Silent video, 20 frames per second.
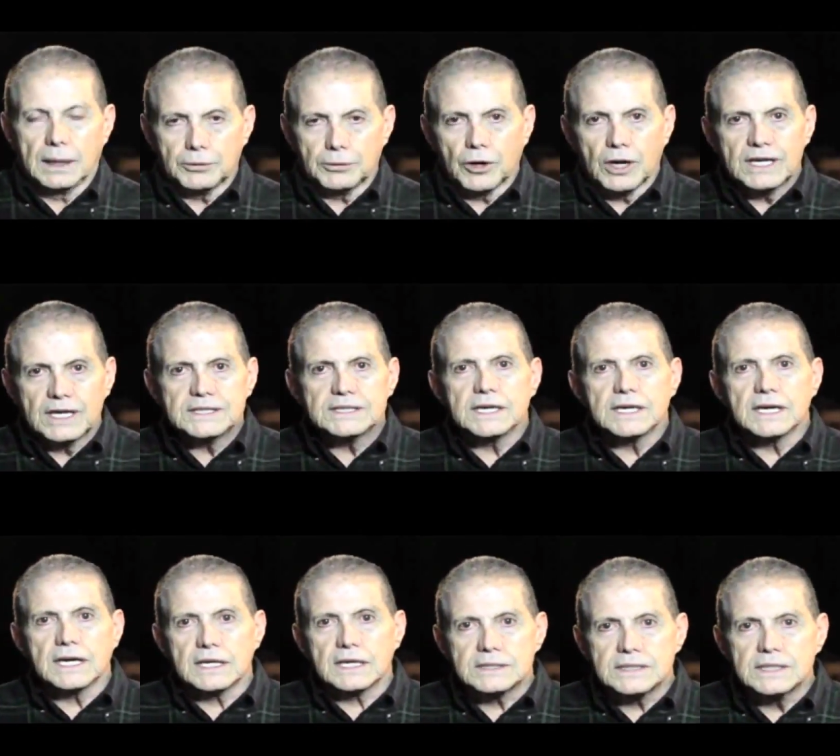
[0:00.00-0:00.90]
The
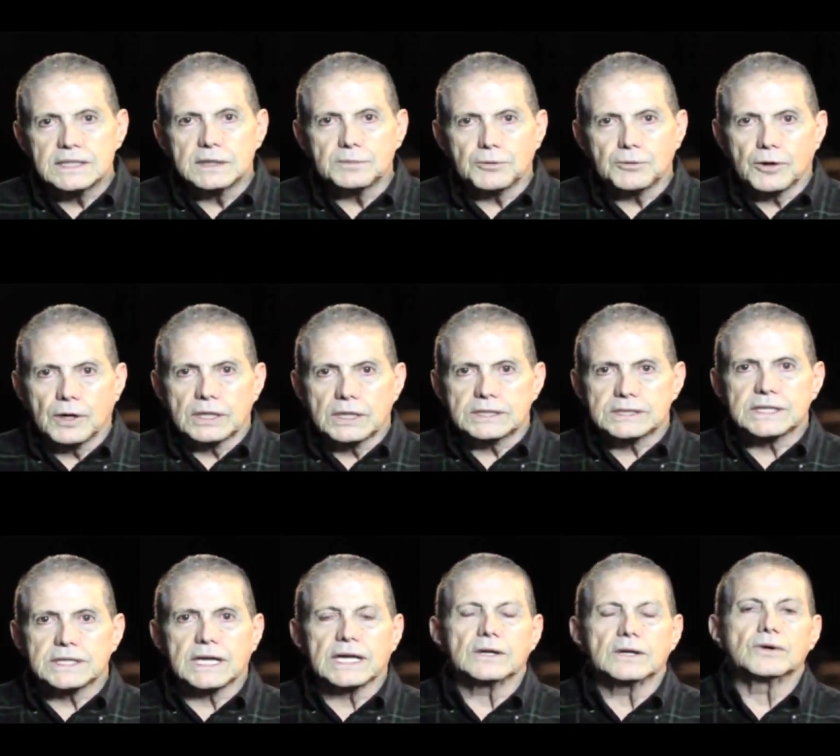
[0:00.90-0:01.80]
violence
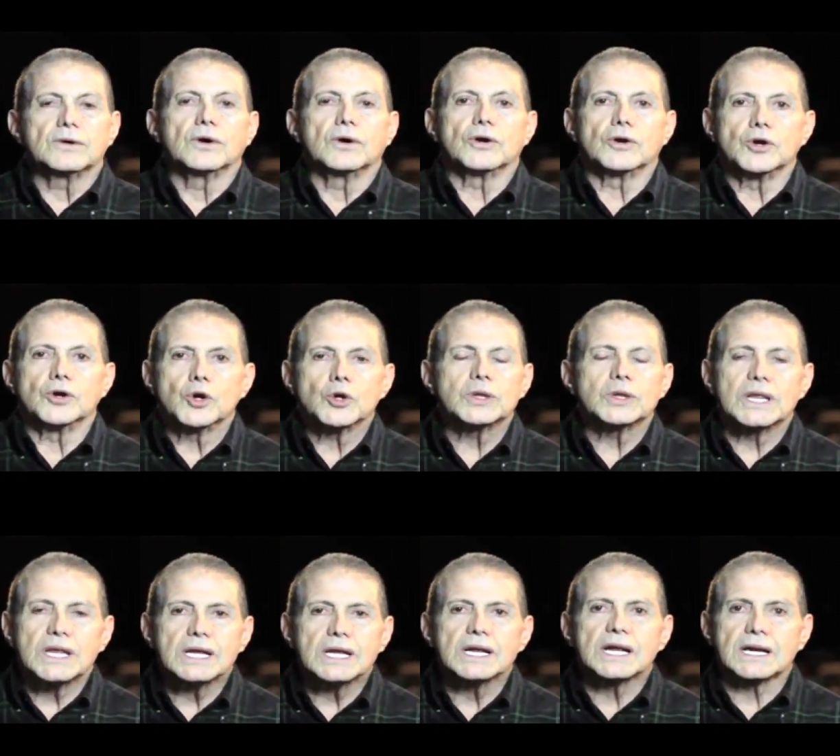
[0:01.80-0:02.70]
enforced by the
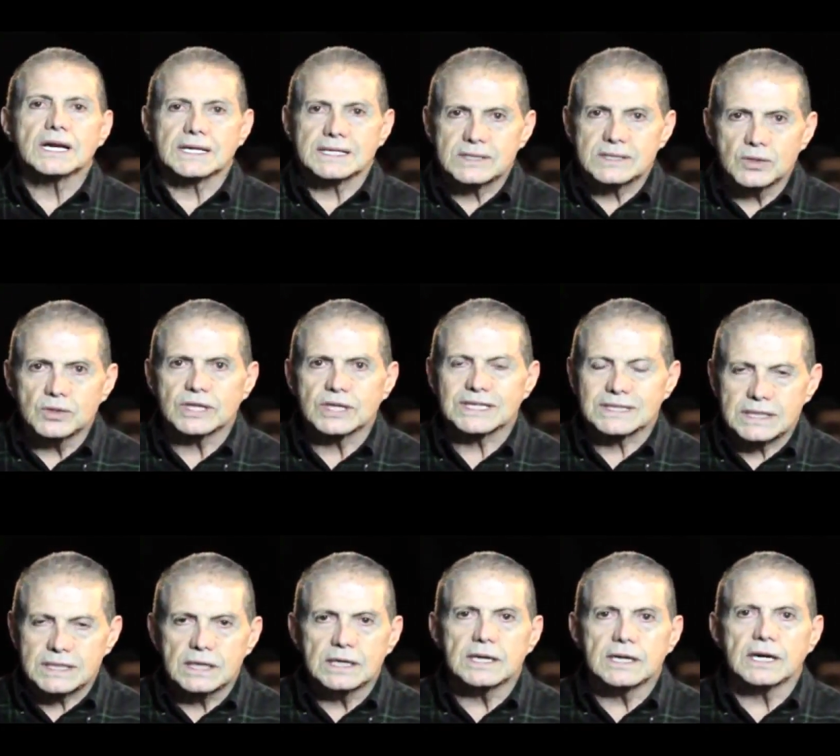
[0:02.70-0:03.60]
state has no
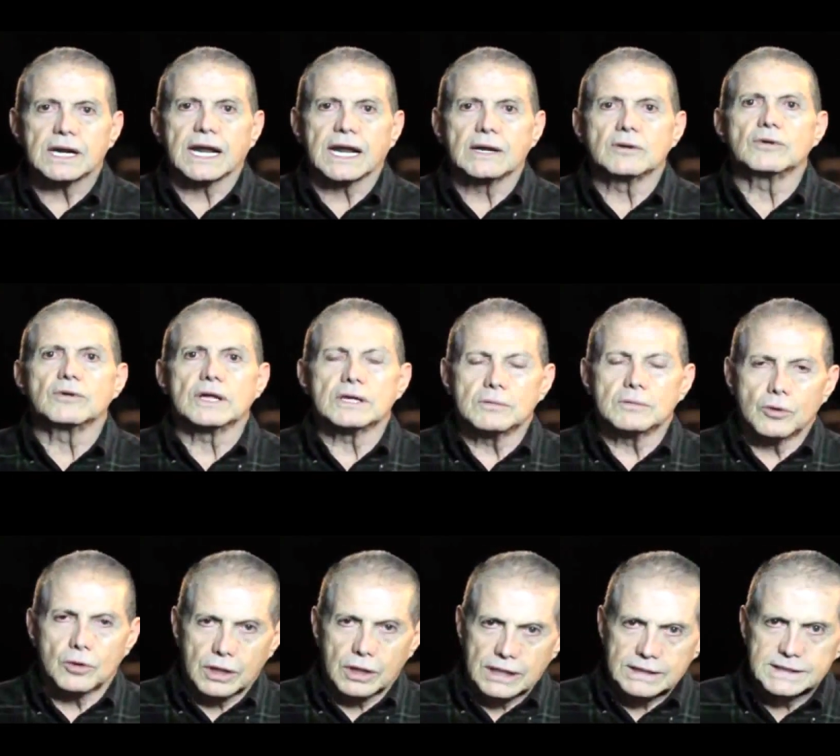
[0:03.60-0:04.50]
reason to be
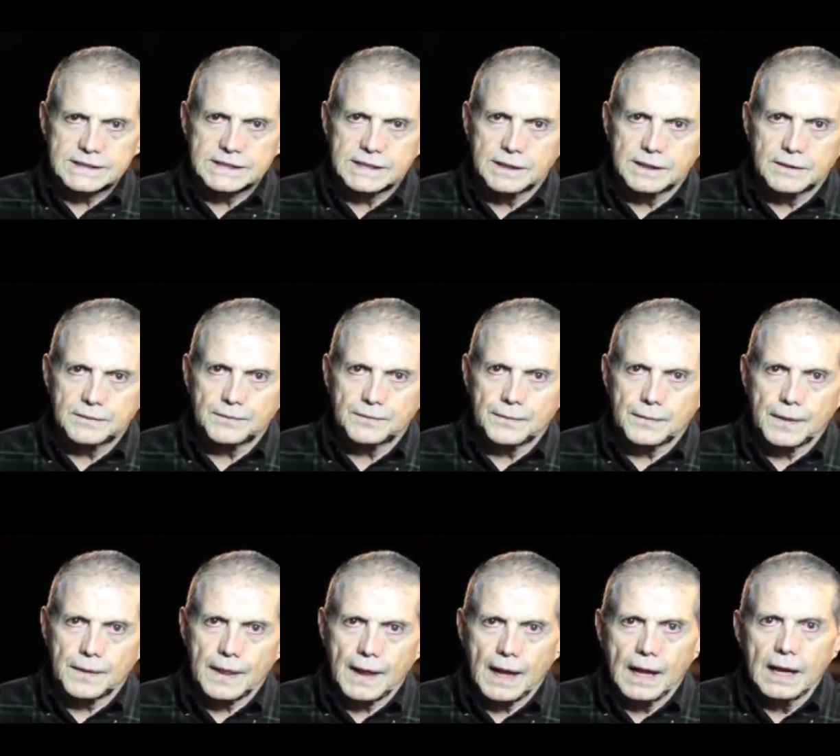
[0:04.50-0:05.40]
in a
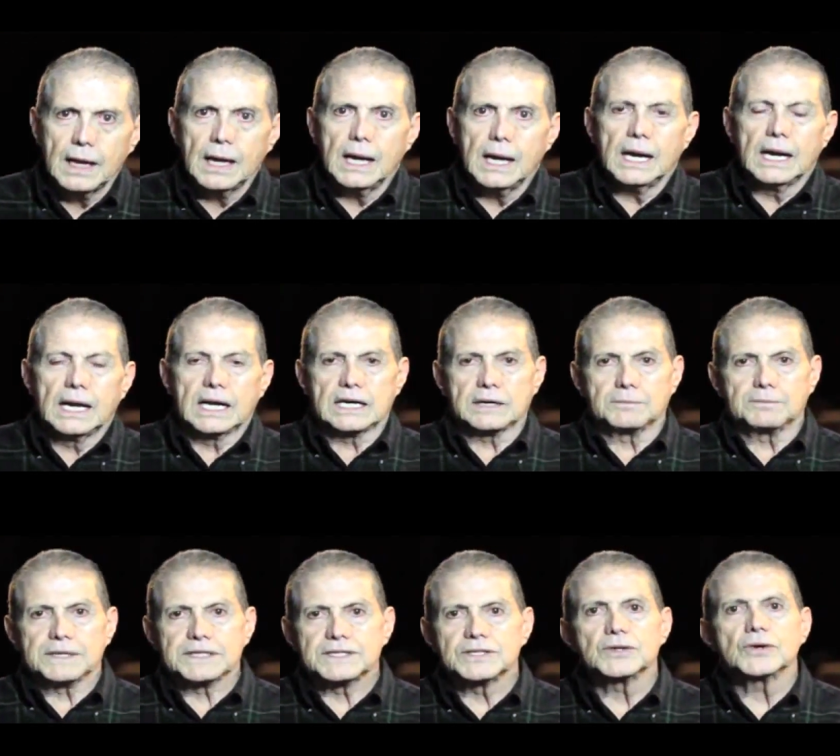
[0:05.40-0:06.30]
democracy.
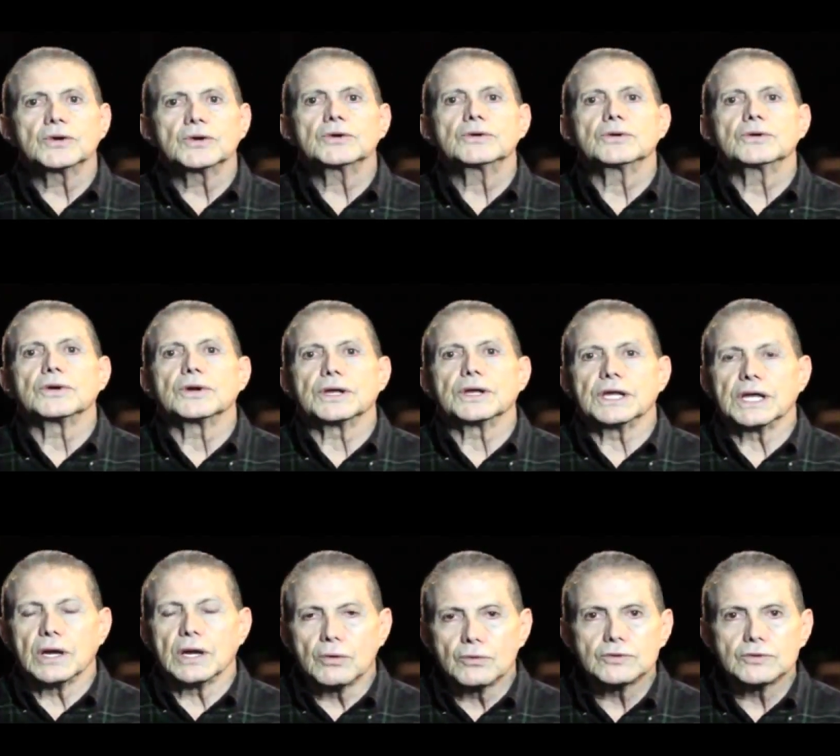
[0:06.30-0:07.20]
Repression
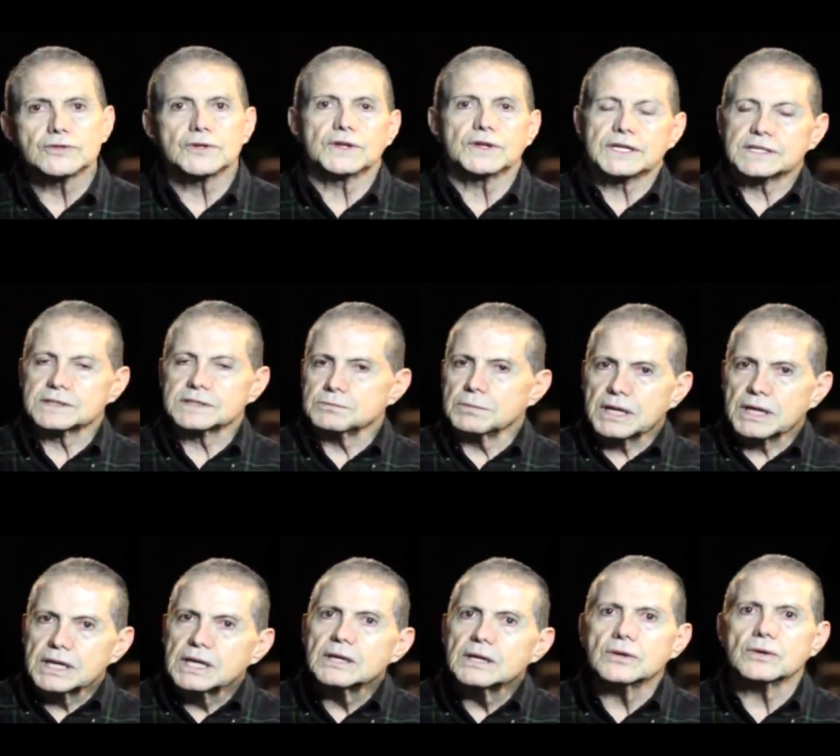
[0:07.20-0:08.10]
and the
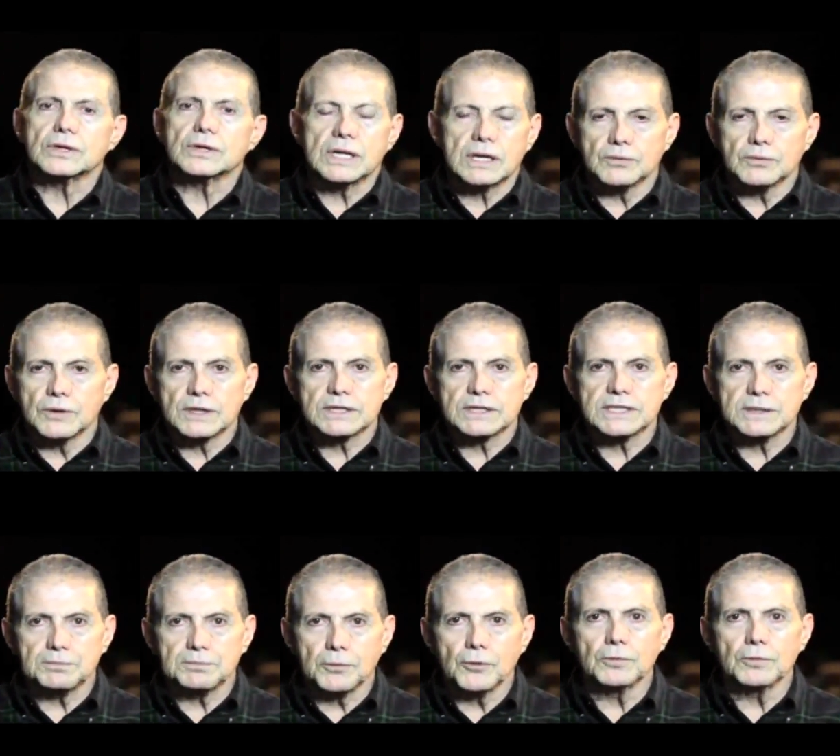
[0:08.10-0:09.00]
exaggerated police
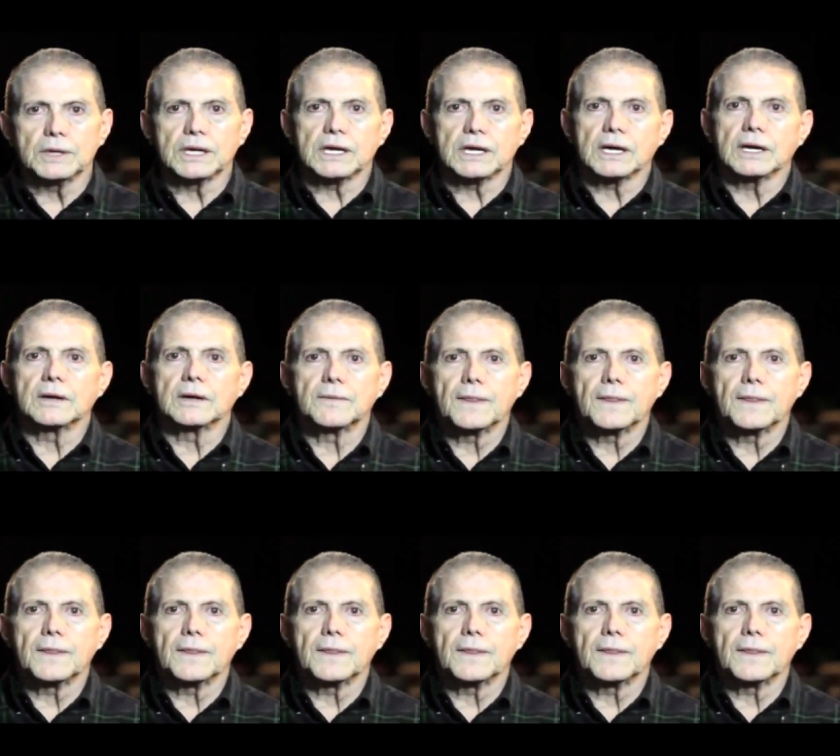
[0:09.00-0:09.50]
force,